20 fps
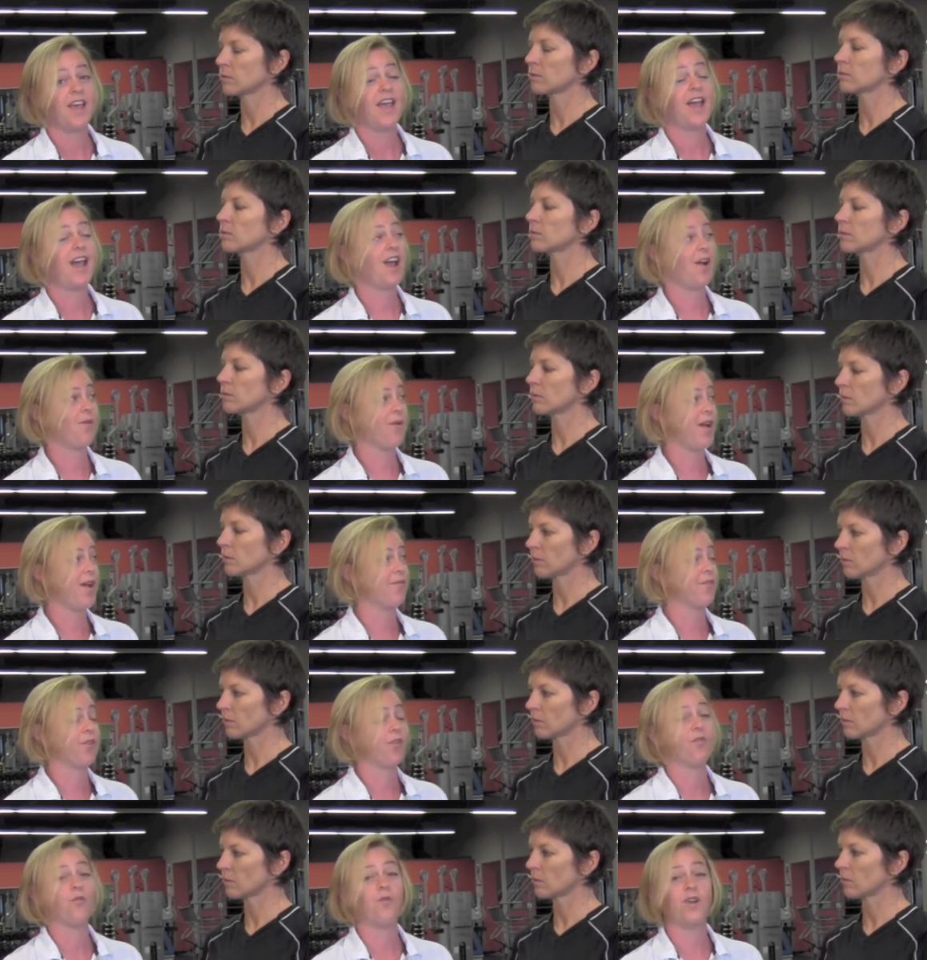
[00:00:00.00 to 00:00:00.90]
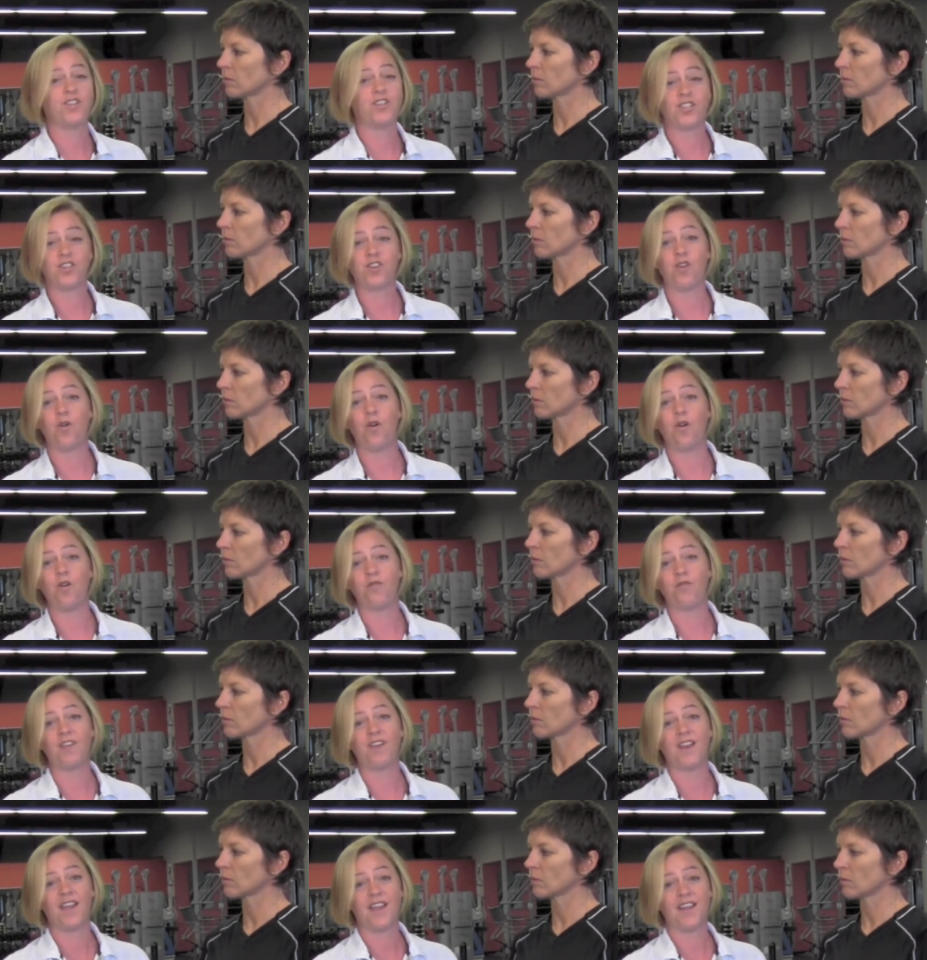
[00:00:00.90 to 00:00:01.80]
Speaker 1: However, once you go
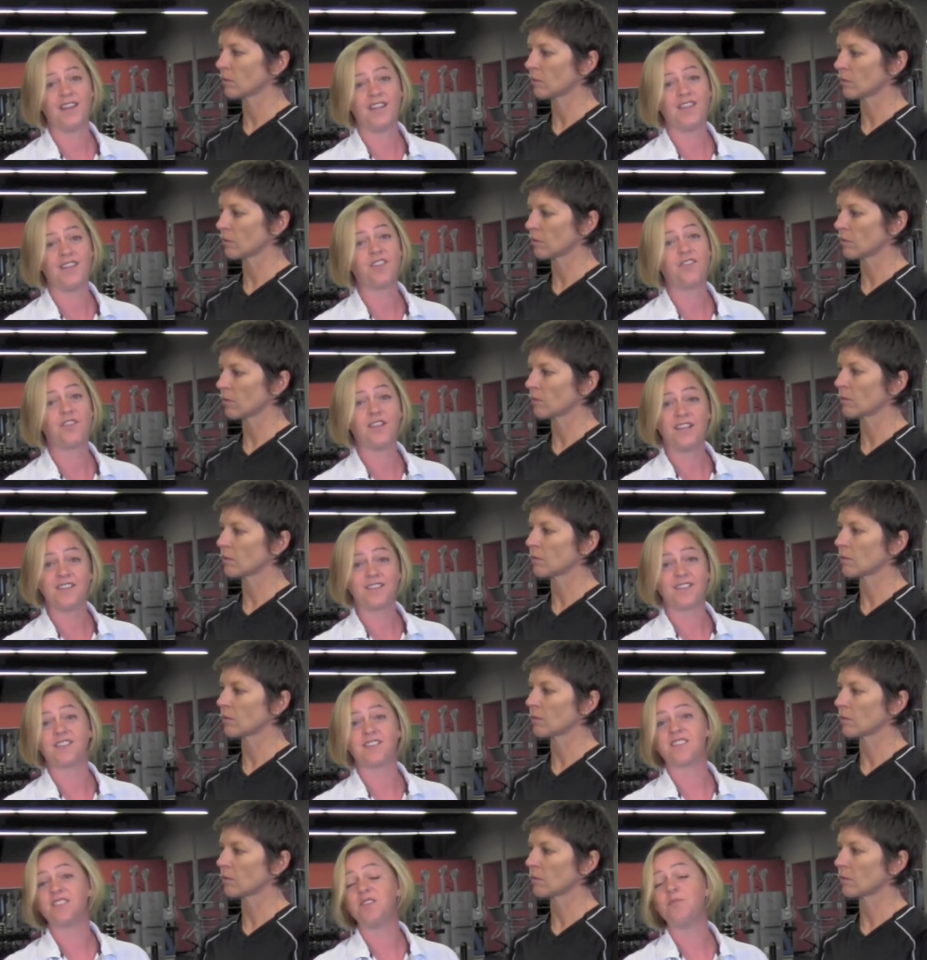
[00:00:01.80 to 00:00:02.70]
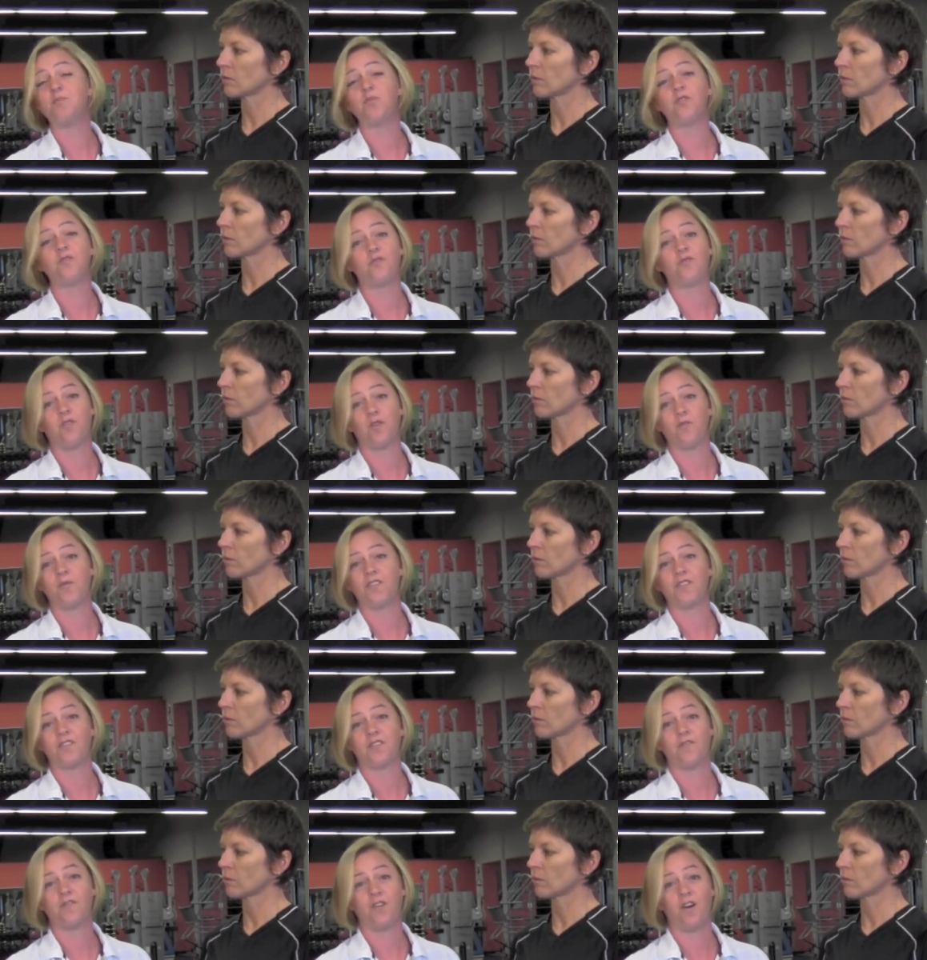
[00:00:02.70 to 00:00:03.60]
over 90, there is a simple
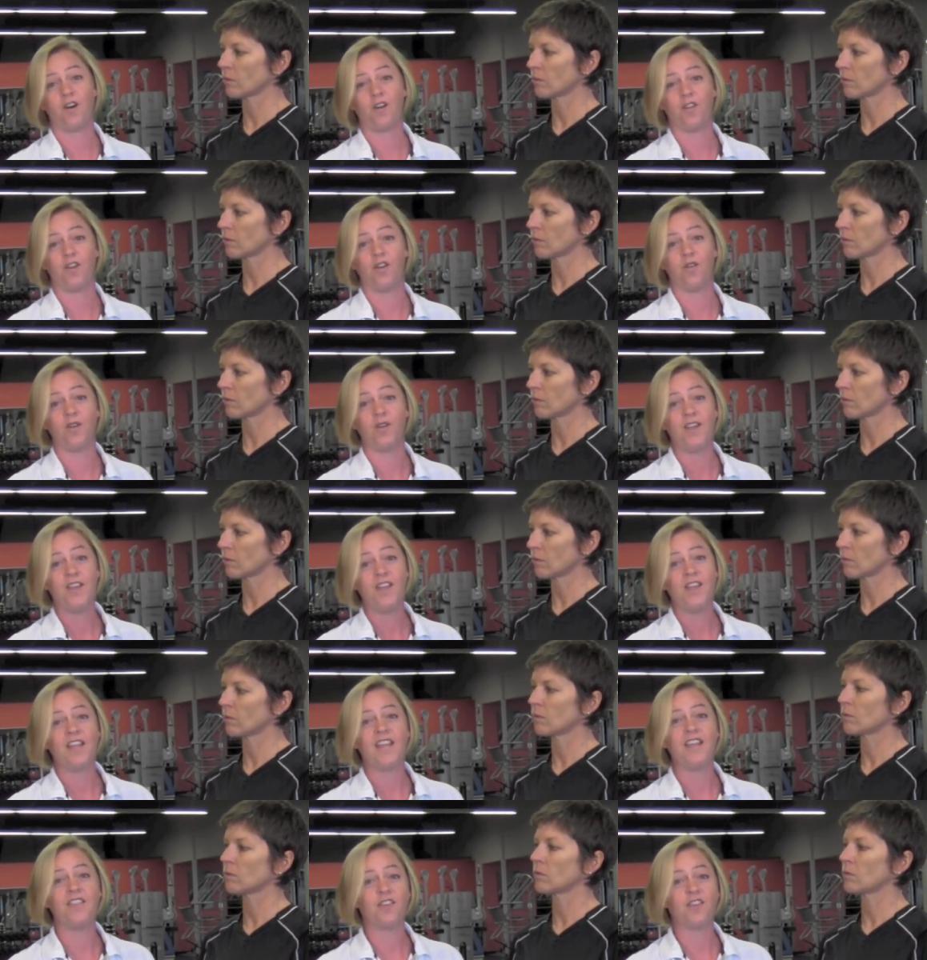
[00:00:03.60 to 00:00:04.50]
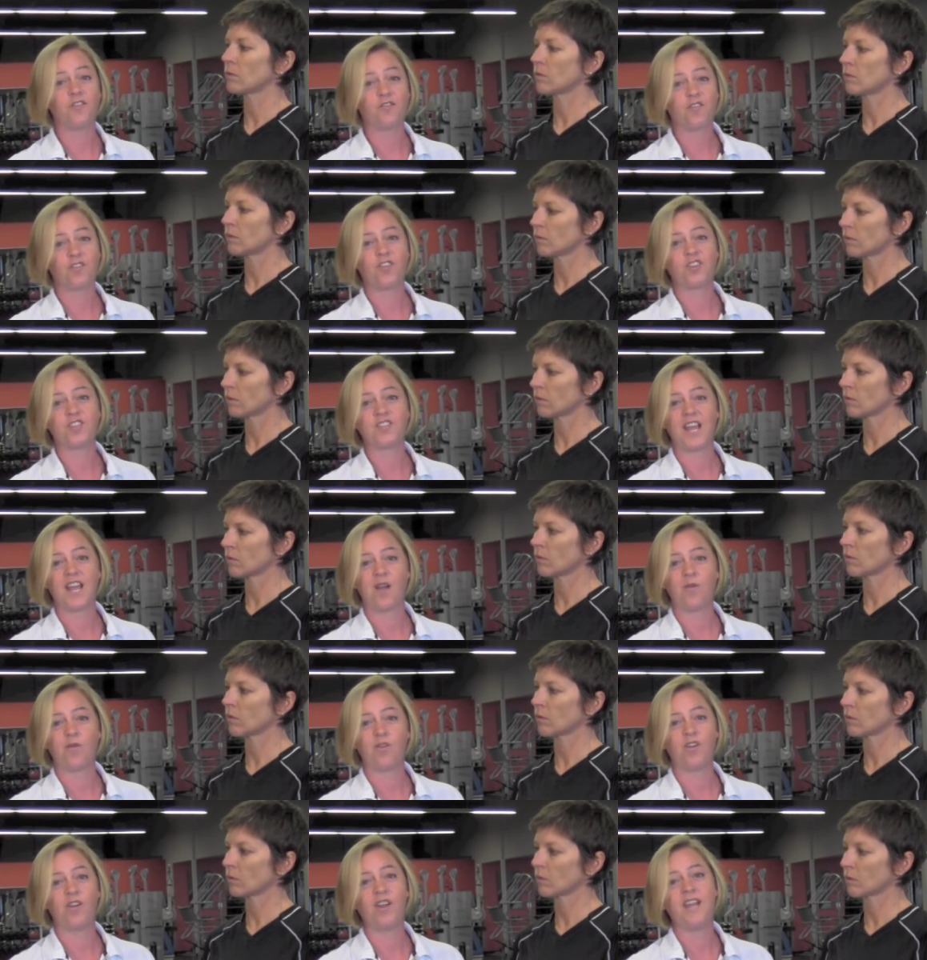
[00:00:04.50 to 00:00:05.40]
formula to follow. In the first
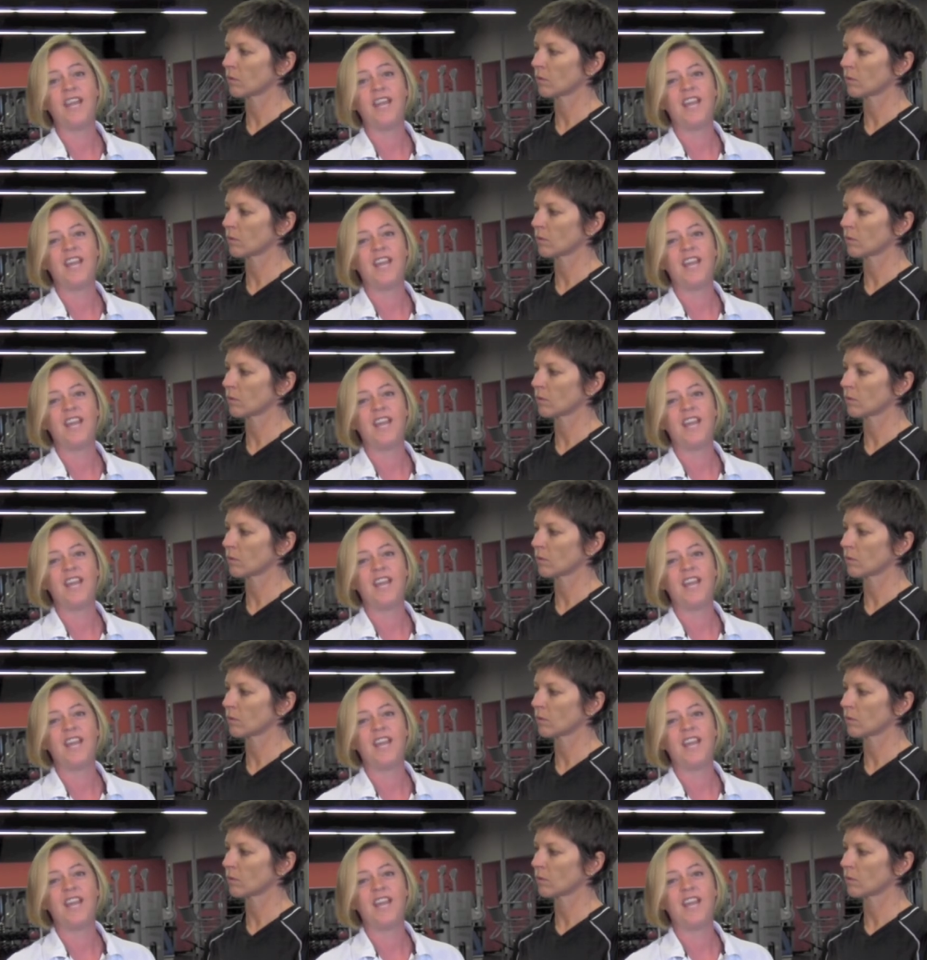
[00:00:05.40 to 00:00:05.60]
hour,